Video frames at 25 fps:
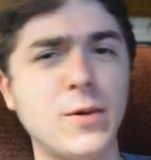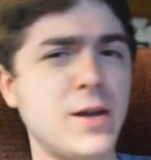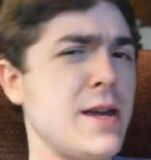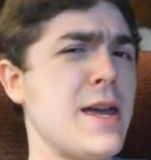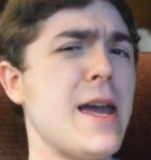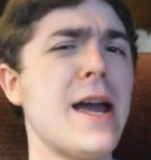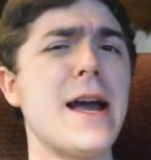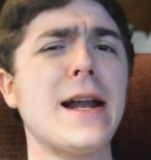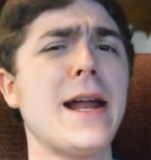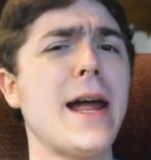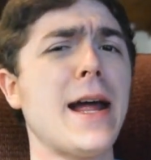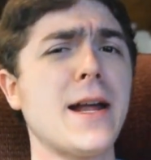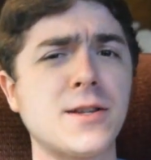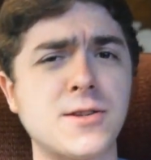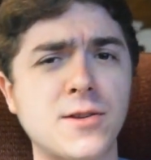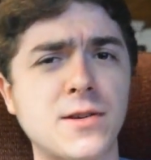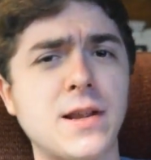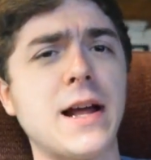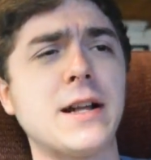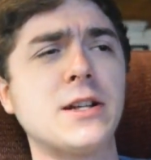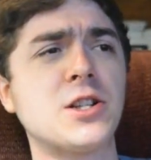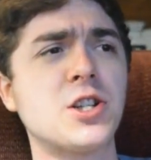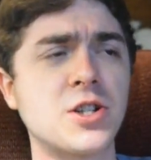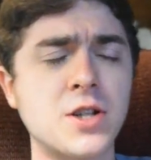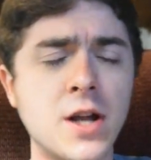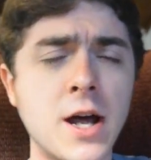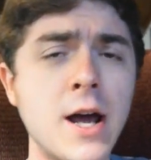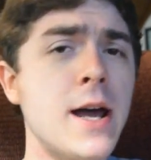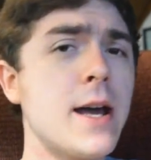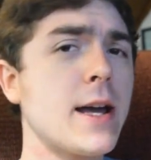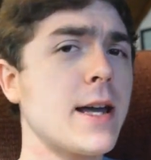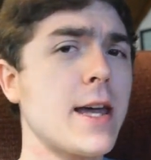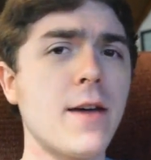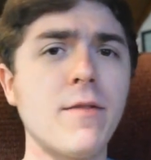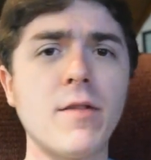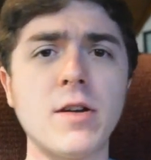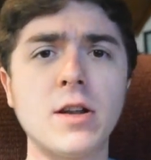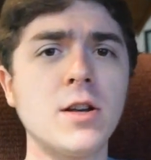We can't answer that. Just
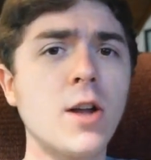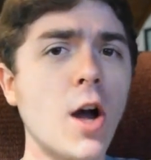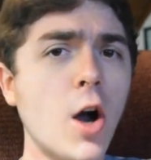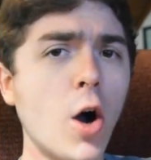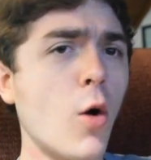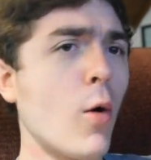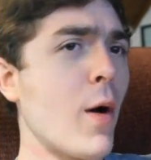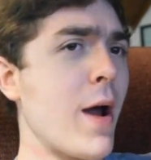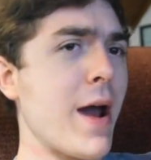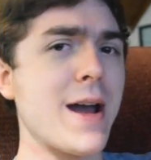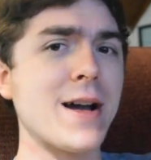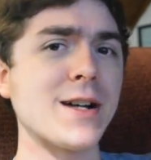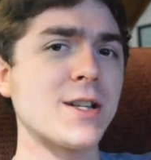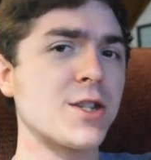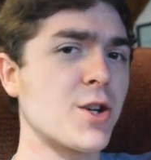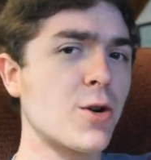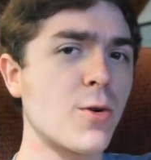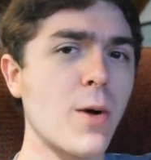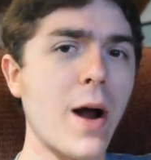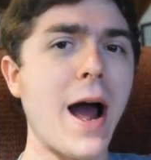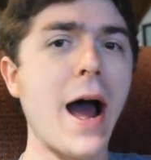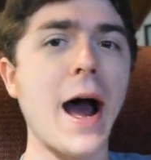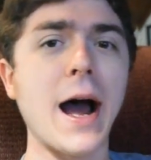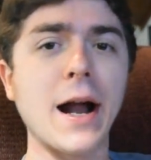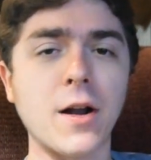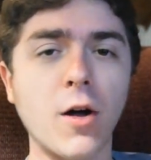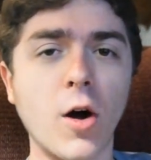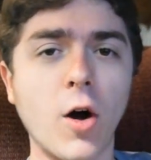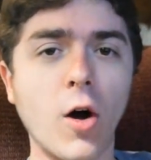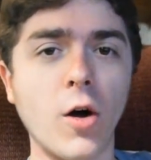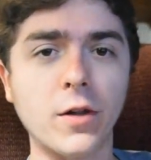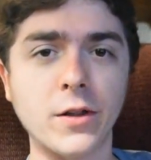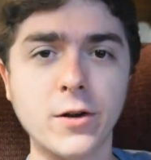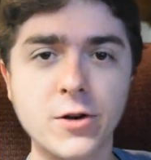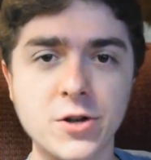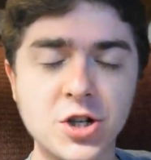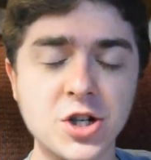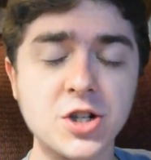giving no answer at
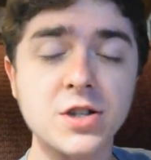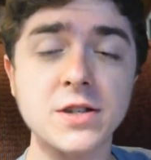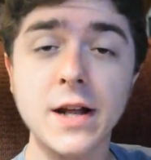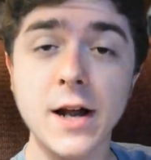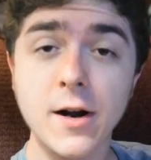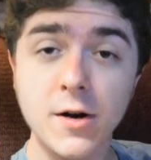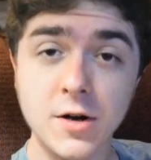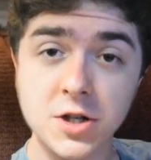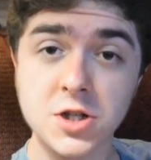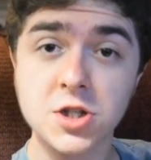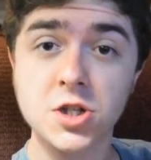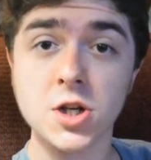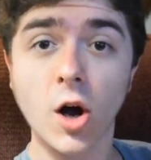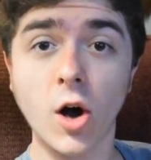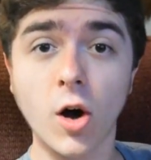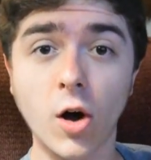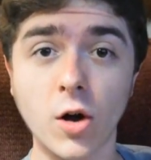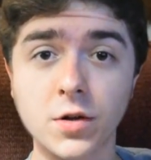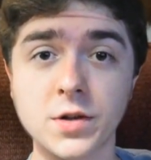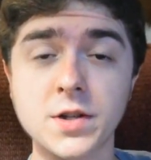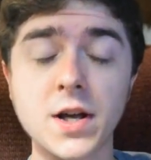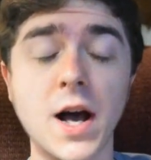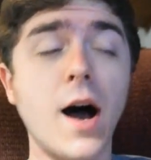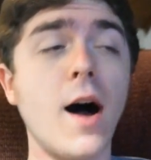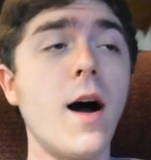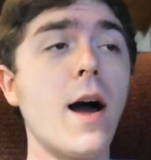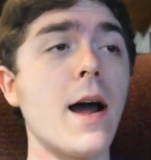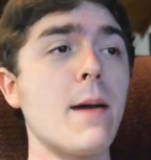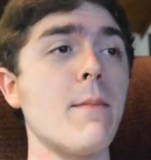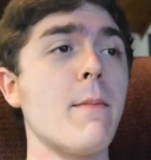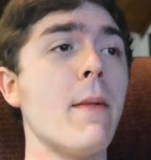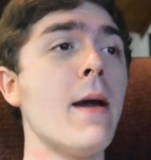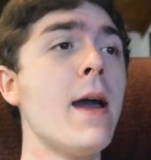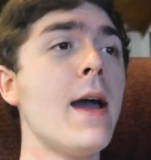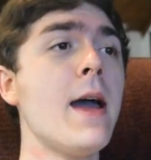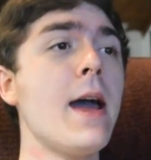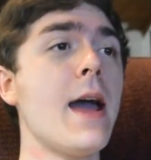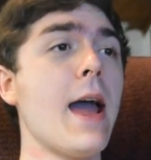all. They're just there to stall time.